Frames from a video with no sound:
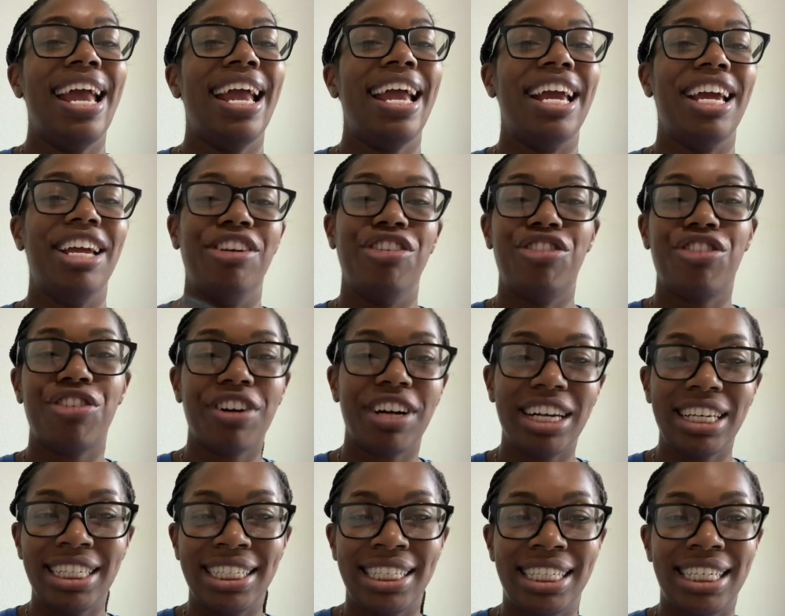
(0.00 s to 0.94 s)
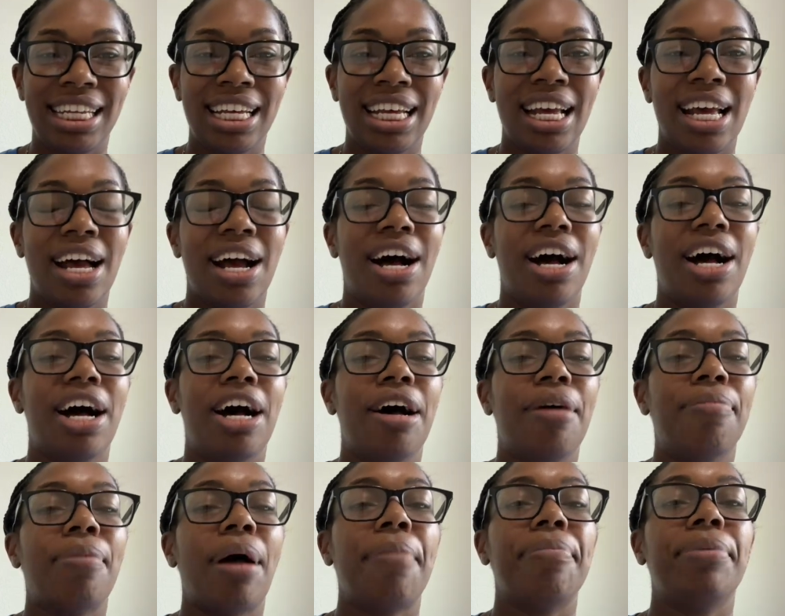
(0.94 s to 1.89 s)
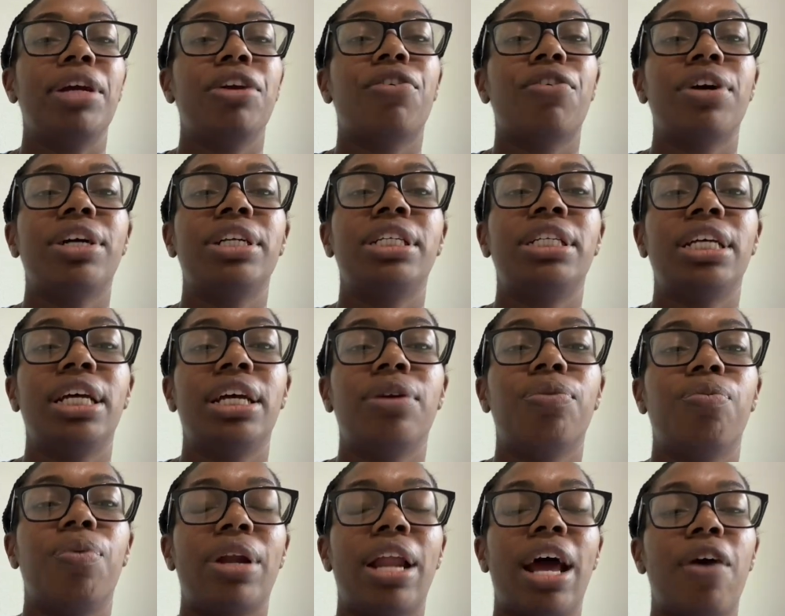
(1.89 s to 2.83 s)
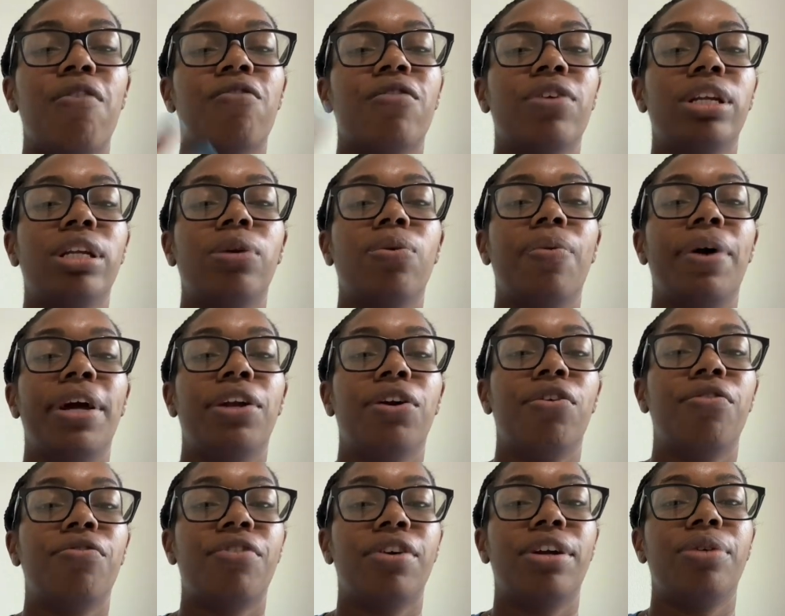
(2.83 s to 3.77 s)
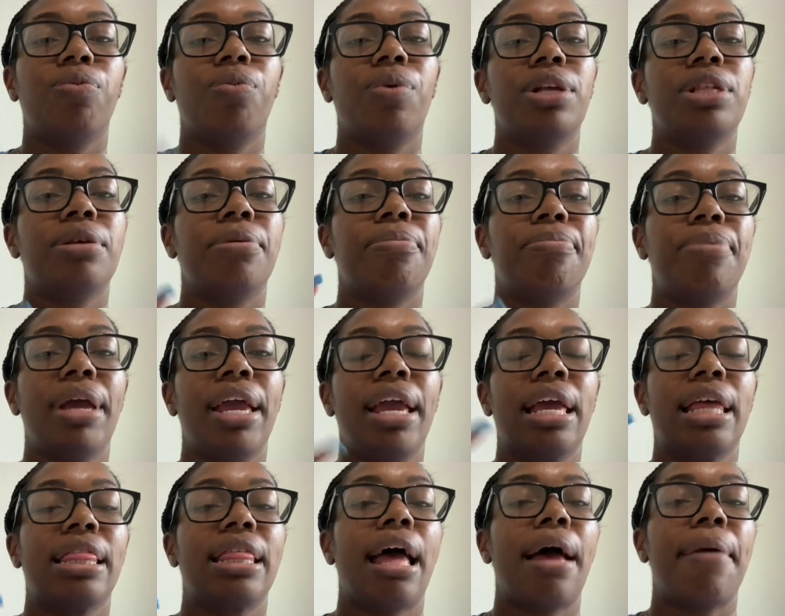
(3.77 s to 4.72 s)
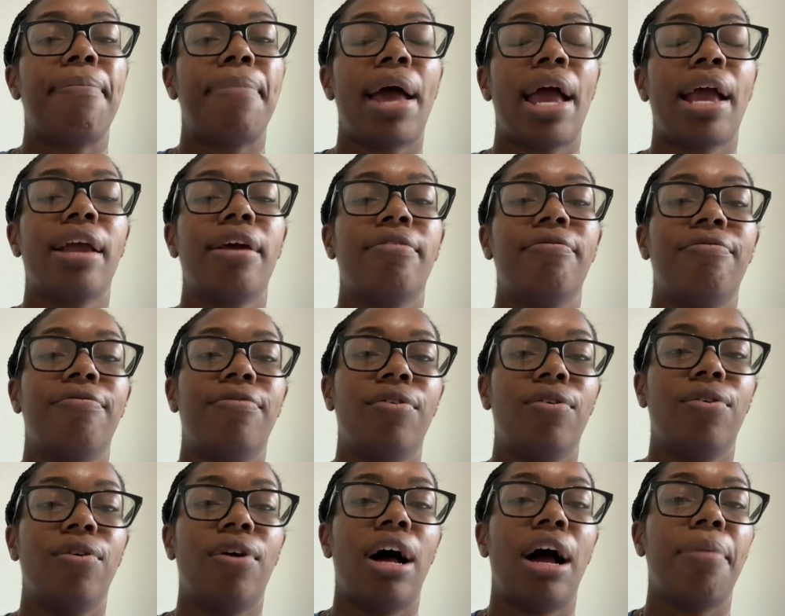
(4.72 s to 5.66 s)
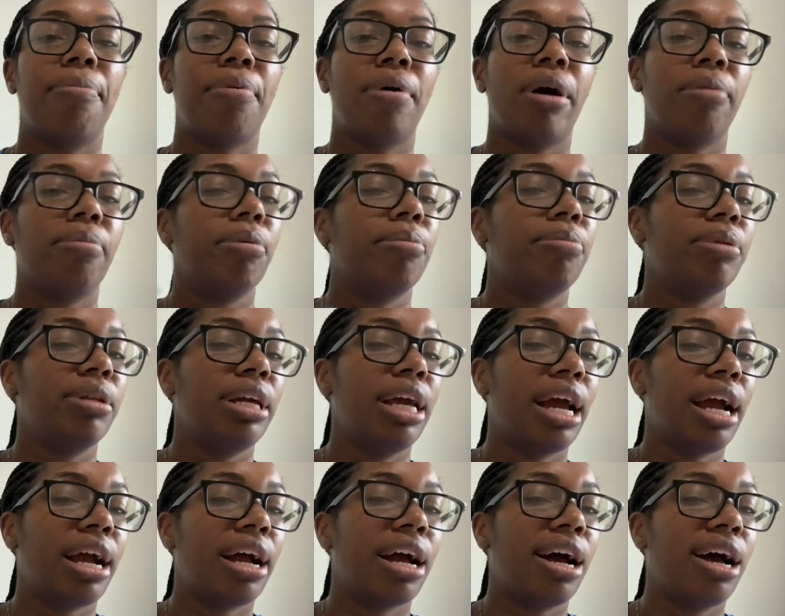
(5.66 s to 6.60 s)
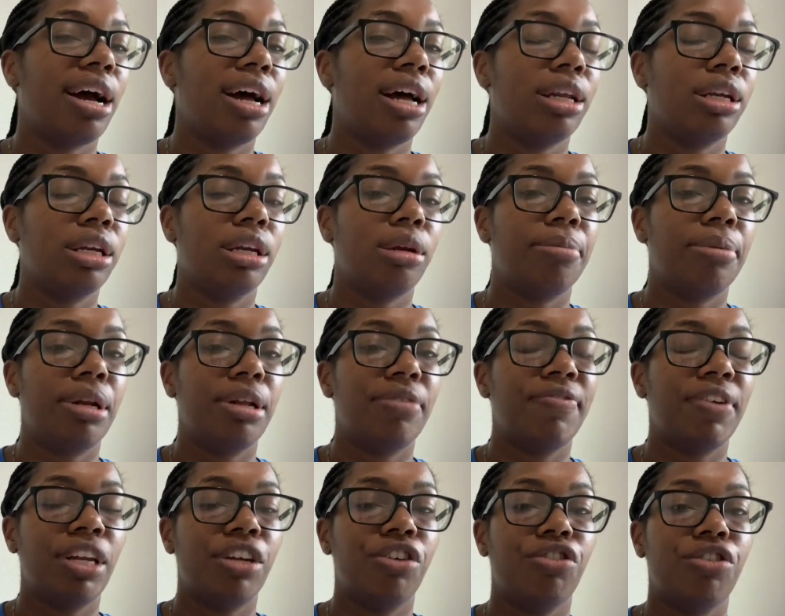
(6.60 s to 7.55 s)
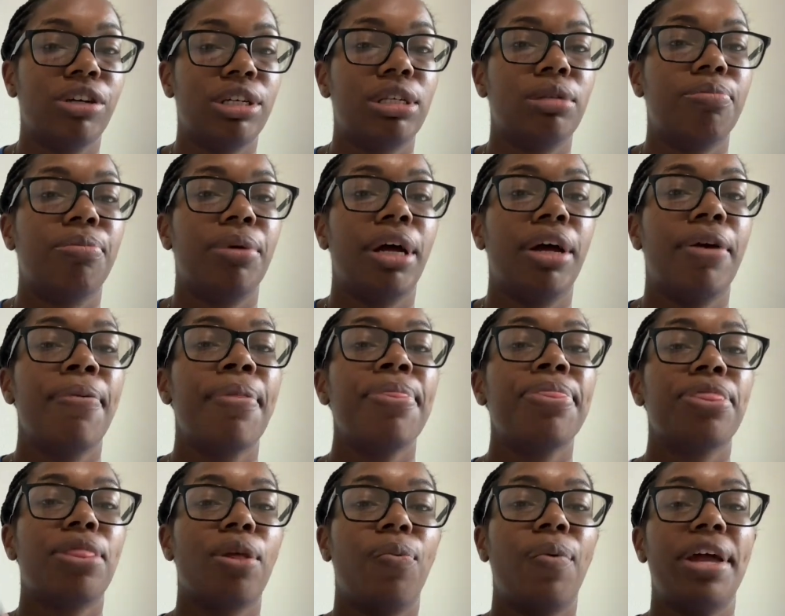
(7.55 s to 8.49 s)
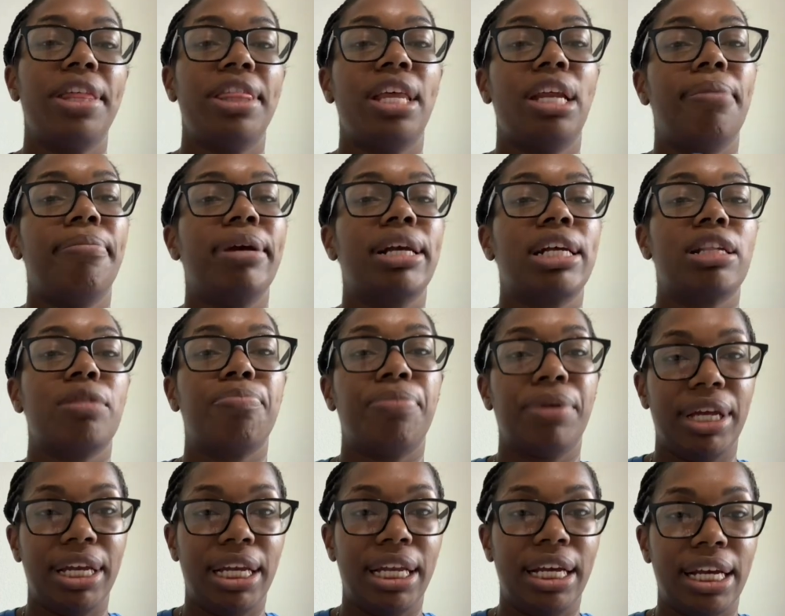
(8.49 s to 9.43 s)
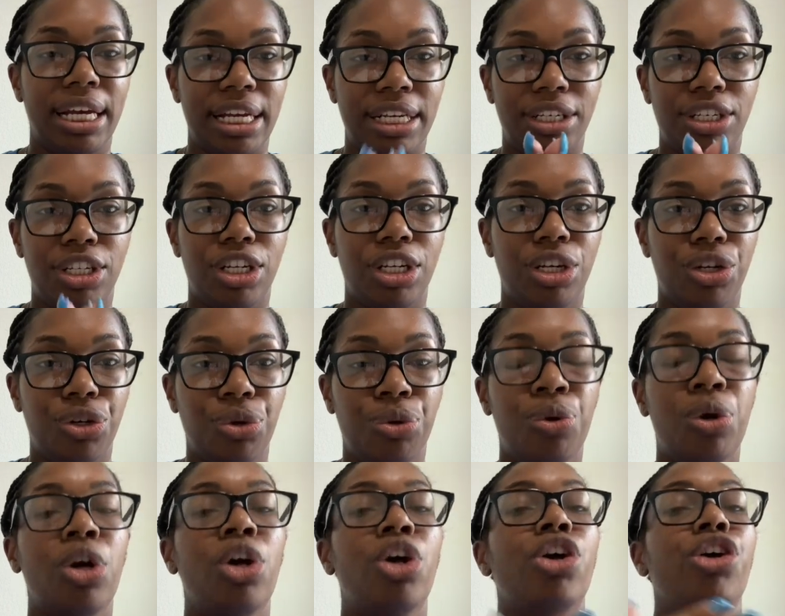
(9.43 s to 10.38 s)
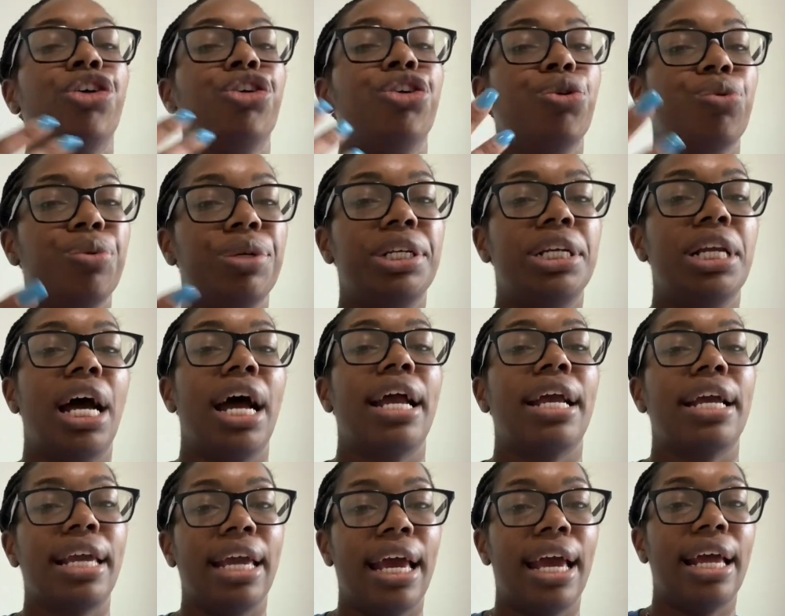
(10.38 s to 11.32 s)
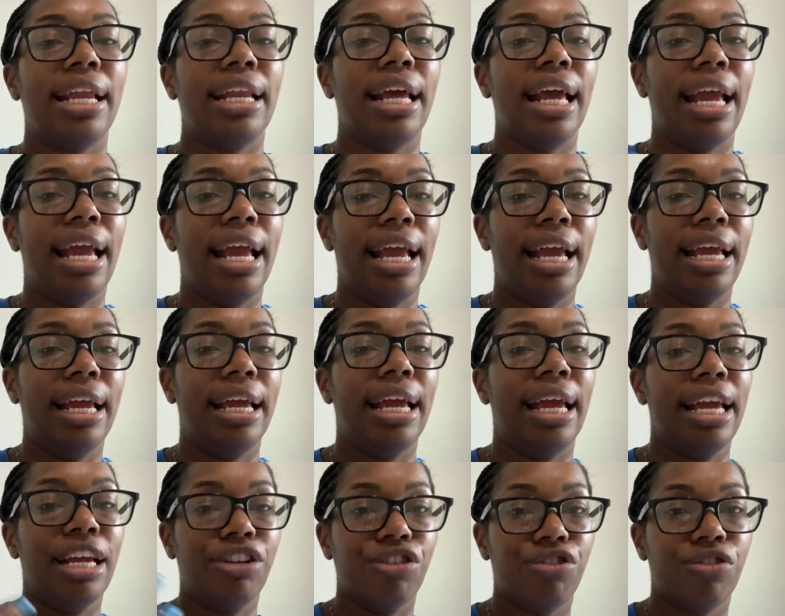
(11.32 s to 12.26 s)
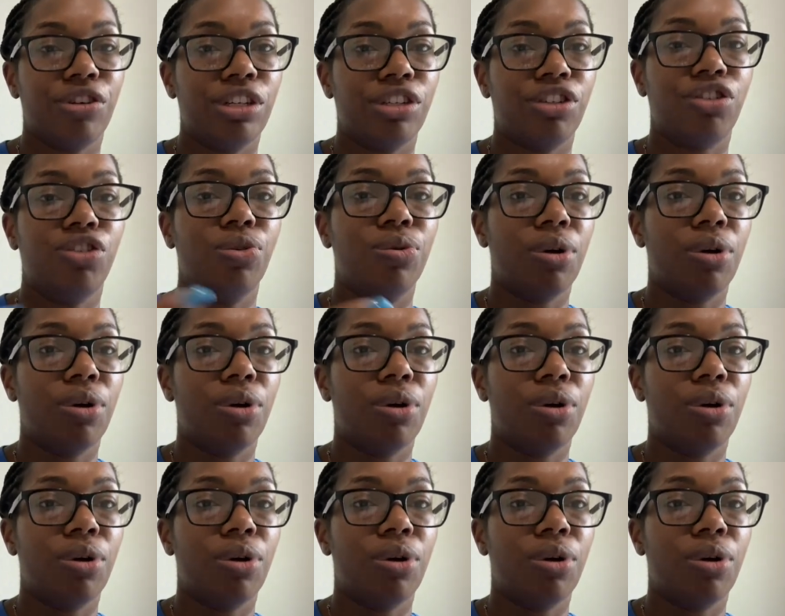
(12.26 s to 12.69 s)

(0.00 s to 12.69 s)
interest. I mean, granted, when I really went over and wasn't paying that back in full, I probably had got a little bit of interest, but the way that I'm explaining it to you, you would not get a interest.